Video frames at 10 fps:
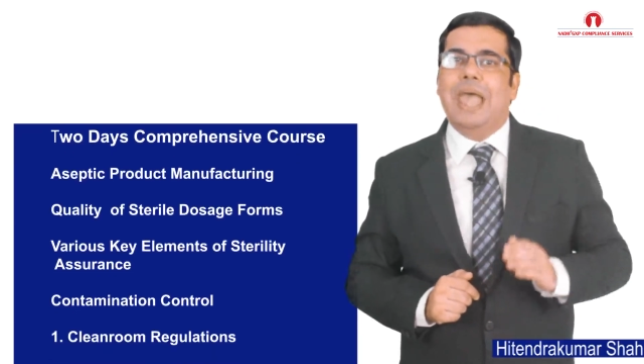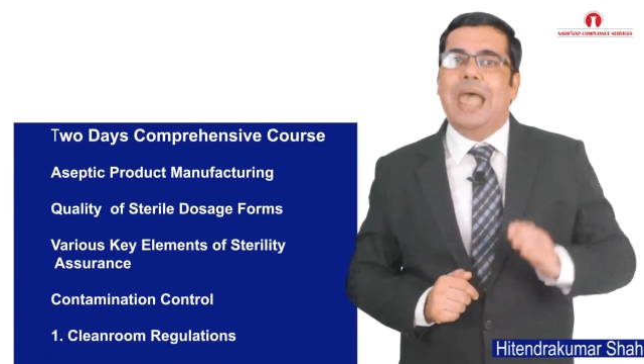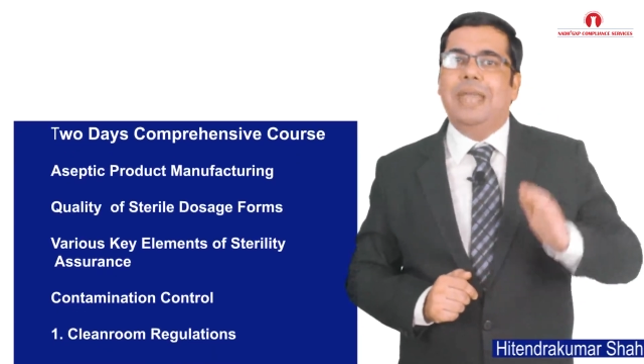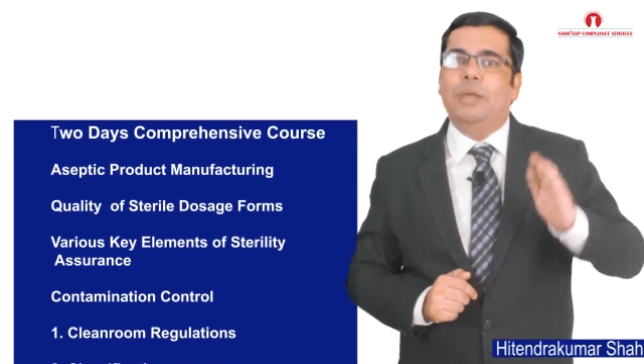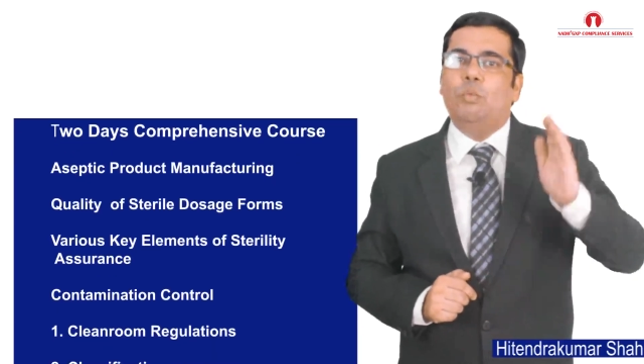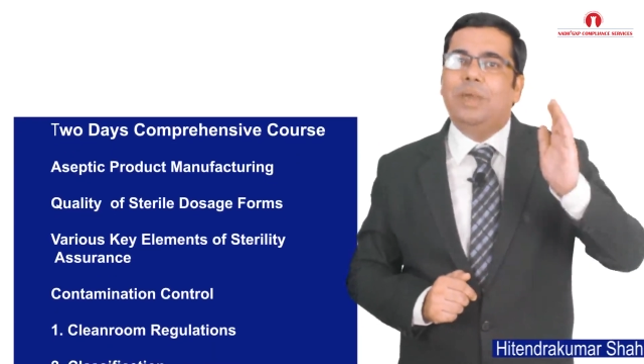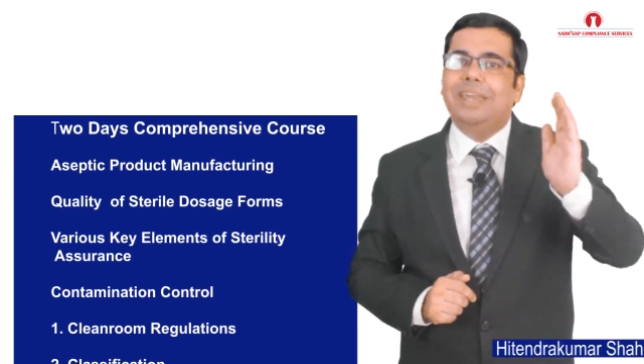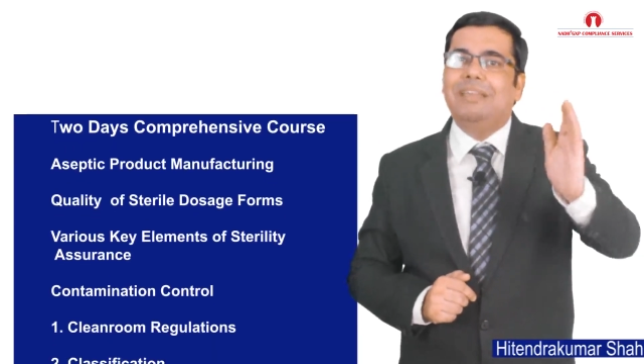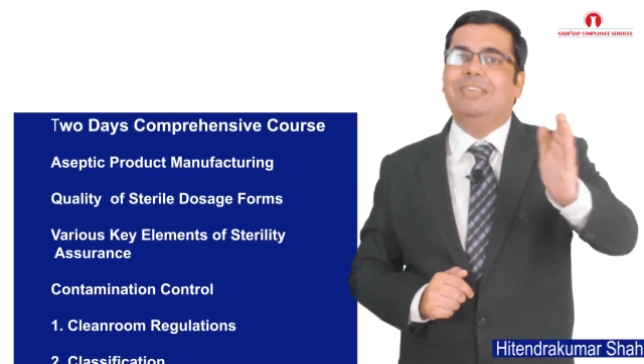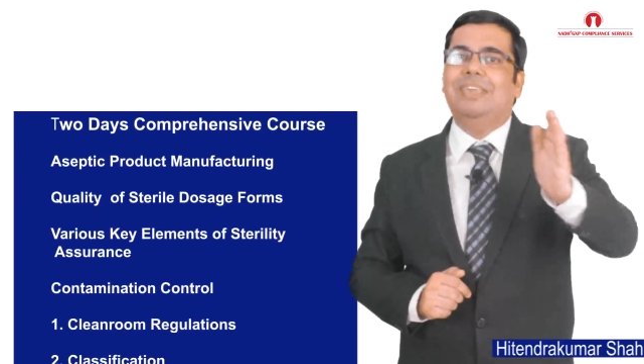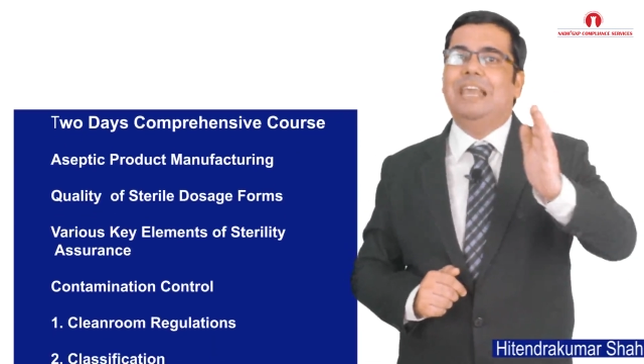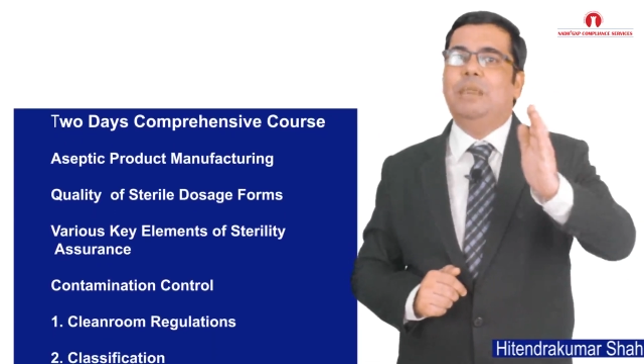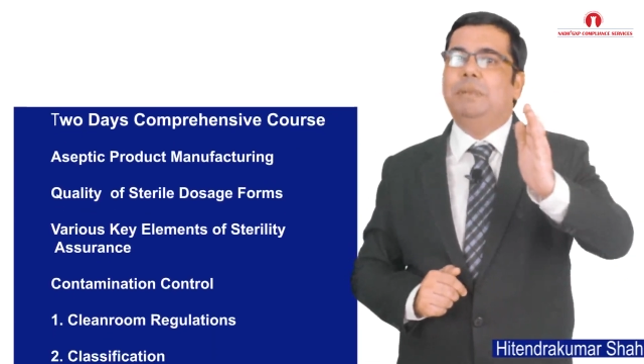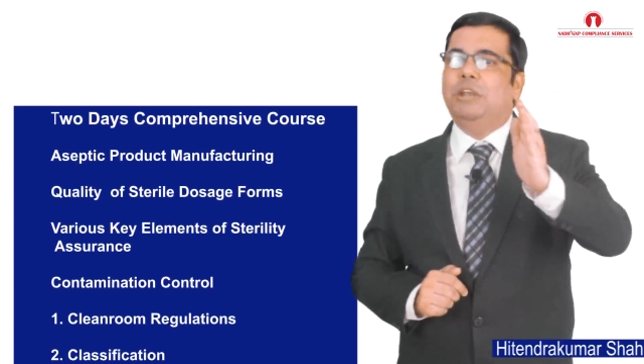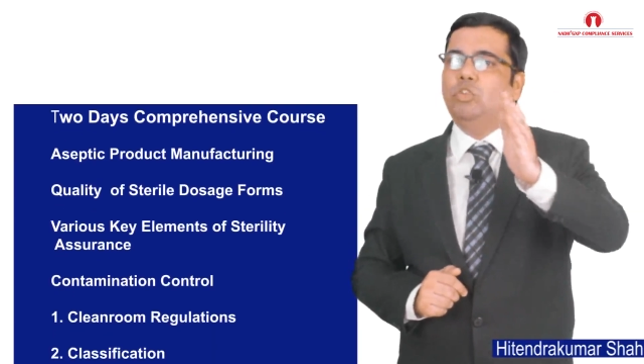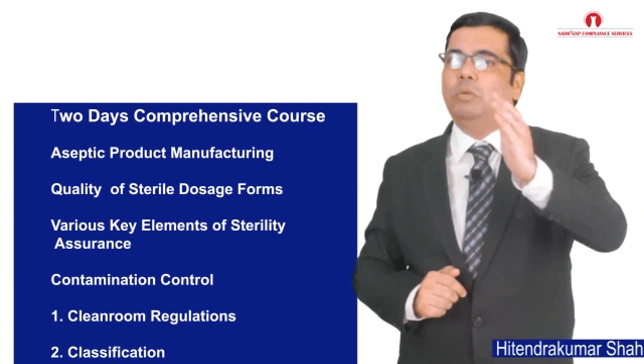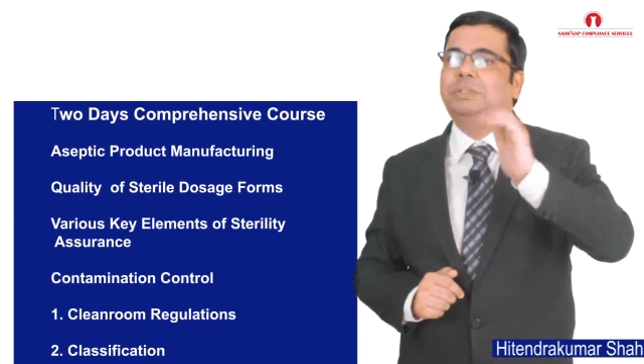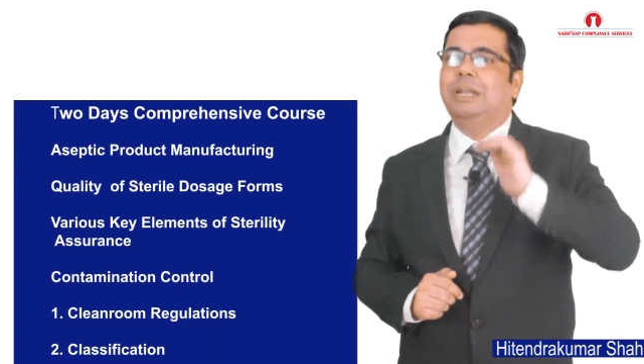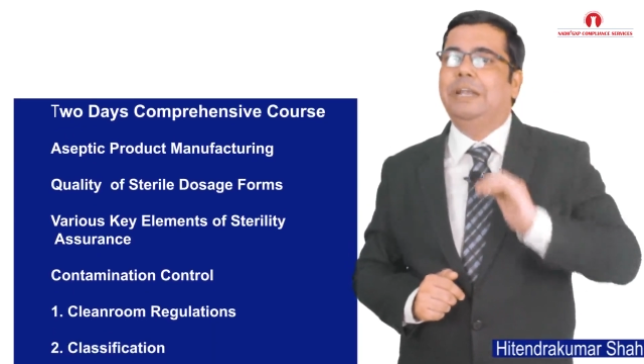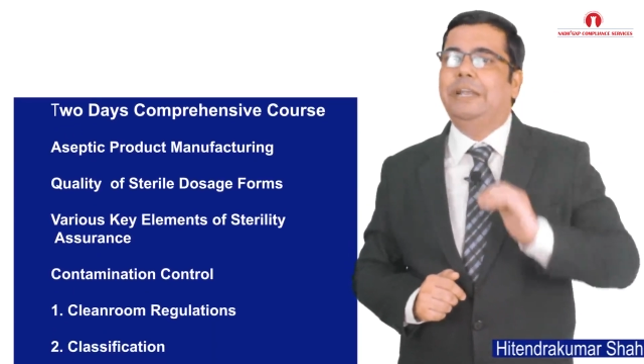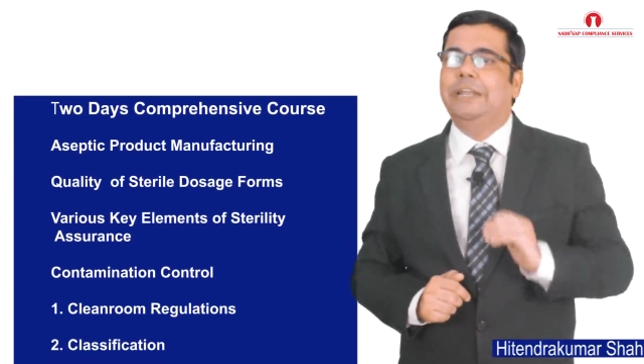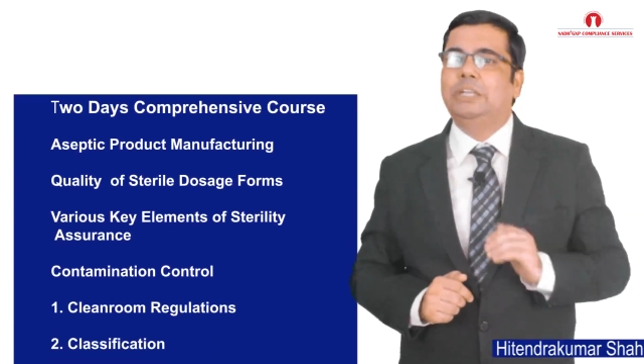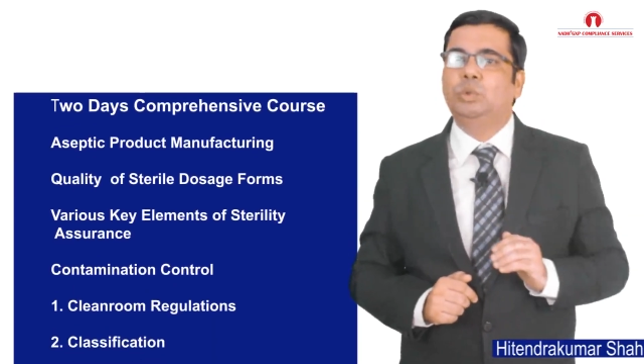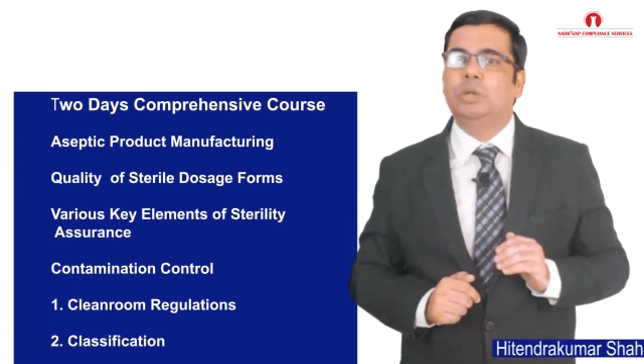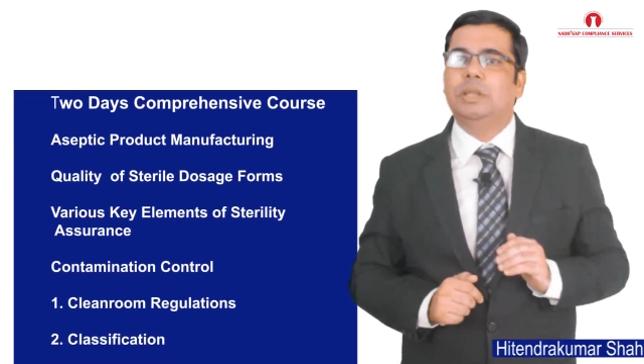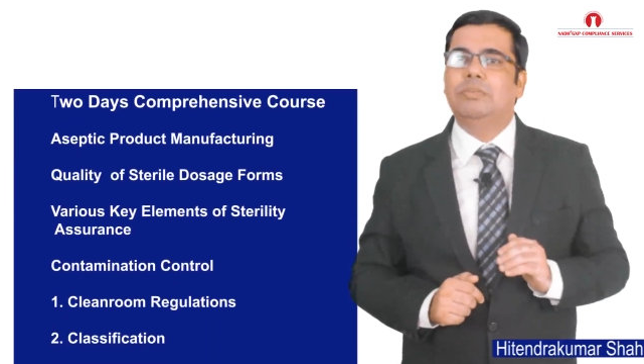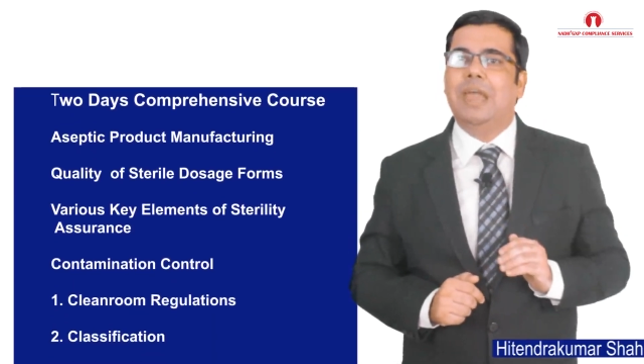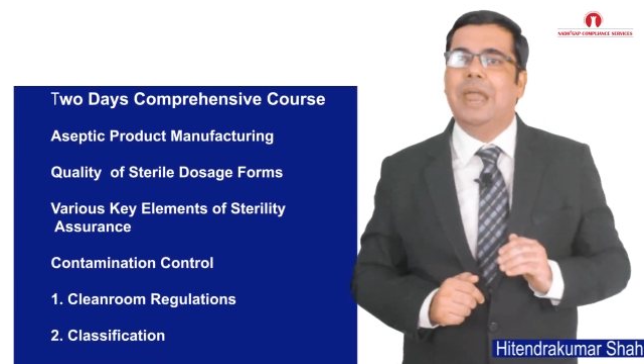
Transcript: and the various key elements of sterility assurance